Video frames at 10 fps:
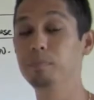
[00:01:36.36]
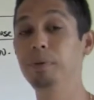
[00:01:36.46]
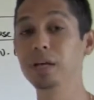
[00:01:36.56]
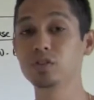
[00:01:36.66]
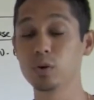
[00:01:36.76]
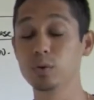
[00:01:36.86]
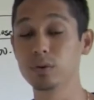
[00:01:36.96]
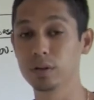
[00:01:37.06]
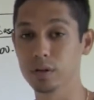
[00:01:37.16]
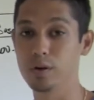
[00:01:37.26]
for a base
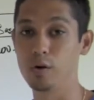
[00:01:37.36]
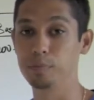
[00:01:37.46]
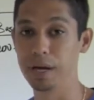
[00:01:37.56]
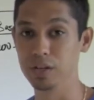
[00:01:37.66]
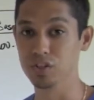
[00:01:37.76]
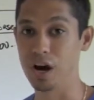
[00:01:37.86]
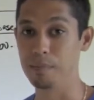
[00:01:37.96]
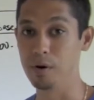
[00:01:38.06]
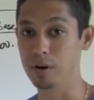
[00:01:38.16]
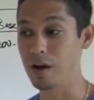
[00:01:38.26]
coat, clear coat paint
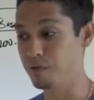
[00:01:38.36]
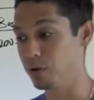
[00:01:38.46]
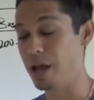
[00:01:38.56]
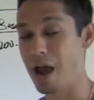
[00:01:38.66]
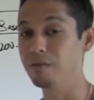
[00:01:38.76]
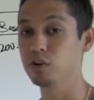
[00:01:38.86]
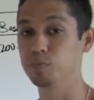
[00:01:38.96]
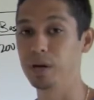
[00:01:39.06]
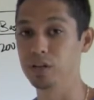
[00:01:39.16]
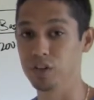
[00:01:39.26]
job, okay, for an
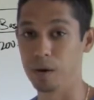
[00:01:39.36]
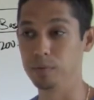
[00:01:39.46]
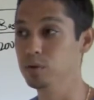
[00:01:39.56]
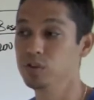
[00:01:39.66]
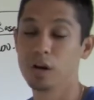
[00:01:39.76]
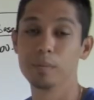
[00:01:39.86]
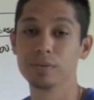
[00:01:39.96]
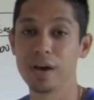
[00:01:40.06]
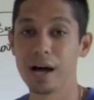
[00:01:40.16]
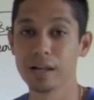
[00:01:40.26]
average paint job using a
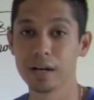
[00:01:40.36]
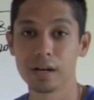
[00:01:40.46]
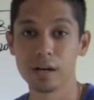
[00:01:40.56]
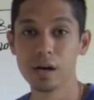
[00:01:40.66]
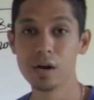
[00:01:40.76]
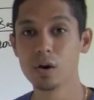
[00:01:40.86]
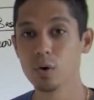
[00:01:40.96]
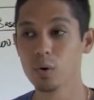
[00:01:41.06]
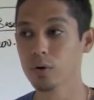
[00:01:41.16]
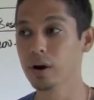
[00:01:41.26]
metallic
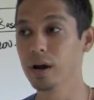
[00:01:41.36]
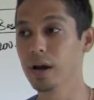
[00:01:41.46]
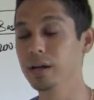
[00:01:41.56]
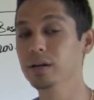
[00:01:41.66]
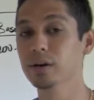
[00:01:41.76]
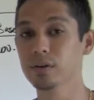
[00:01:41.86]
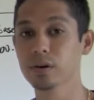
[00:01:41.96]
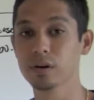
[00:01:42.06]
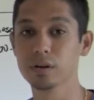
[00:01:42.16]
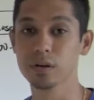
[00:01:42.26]
or any
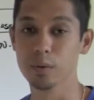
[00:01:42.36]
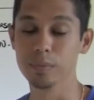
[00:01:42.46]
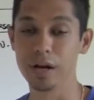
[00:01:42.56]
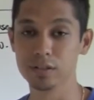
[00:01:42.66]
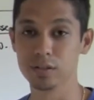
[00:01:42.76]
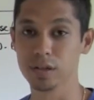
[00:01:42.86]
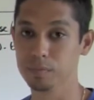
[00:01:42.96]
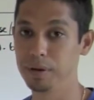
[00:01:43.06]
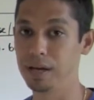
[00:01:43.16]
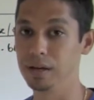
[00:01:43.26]
other, you know,
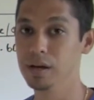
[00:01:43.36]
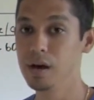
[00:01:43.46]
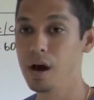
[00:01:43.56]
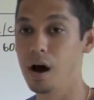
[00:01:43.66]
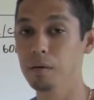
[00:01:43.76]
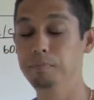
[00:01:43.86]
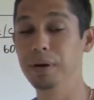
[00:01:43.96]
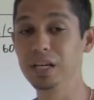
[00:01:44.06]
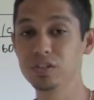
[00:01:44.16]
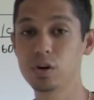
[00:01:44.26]
nice-looking paint.
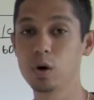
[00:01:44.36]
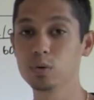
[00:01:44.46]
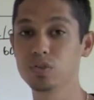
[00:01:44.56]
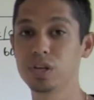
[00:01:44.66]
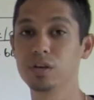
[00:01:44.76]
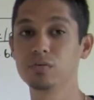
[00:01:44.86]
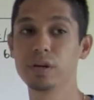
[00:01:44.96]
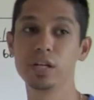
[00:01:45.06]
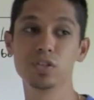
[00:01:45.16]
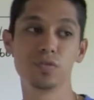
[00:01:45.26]
Base coats can
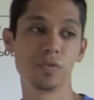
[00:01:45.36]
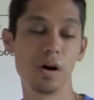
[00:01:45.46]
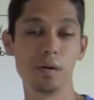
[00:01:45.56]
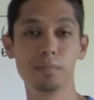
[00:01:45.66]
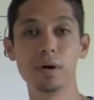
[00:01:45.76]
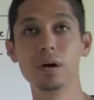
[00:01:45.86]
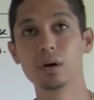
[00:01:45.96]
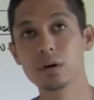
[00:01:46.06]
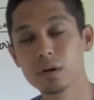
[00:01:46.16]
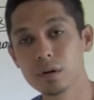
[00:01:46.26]
range from